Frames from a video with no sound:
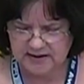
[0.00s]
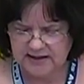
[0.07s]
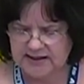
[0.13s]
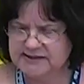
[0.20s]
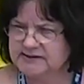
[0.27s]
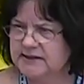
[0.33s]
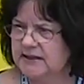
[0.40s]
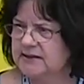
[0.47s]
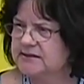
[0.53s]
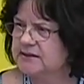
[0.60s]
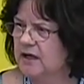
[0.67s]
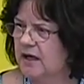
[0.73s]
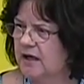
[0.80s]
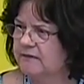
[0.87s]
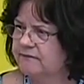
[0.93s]
Isn't it
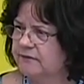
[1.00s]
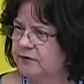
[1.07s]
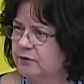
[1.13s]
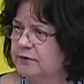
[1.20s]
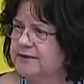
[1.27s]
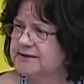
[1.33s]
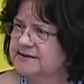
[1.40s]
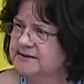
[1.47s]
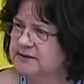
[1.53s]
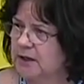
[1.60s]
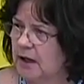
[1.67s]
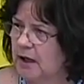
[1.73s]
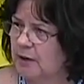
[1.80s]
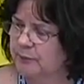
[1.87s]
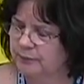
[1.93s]
time for you to
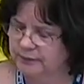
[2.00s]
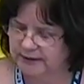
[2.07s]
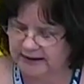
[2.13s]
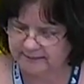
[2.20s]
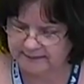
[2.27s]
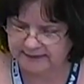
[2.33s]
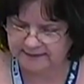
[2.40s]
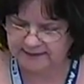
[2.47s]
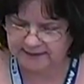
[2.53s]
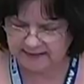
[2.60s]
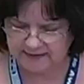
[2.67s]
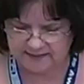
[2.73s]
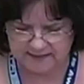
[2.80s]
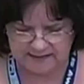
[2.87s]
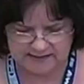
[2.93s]
stop blaming the
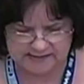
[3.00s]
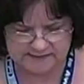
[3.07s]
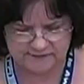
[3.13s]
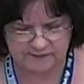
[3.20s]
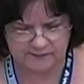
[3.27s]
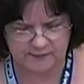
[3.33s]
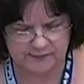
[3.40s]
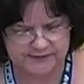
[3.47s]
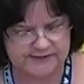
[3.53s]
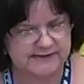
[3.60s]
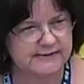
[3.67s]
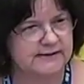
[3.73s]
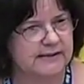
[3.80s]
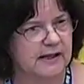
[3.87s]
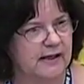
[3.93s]
Indians for
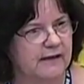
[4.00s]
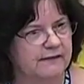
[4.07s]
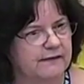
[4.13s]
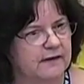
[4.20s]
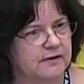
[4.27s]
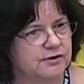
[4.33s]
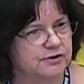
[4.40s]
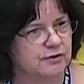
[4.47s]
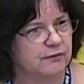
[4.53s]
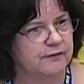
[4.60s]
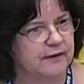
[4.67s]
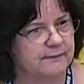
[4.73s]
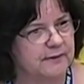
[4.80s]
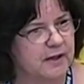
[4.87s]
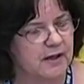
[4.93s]
Mercy's death and show
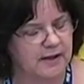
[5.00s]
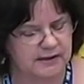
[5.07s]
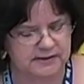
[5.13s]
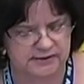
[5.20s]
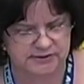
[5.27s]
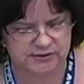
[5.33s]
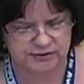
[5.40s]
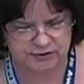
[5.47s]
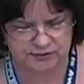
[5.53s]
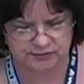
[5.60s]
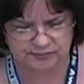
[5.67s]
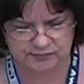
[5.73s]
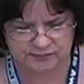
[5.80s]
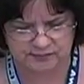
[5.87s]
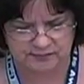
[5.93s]
them kindness
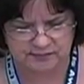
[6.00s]
too?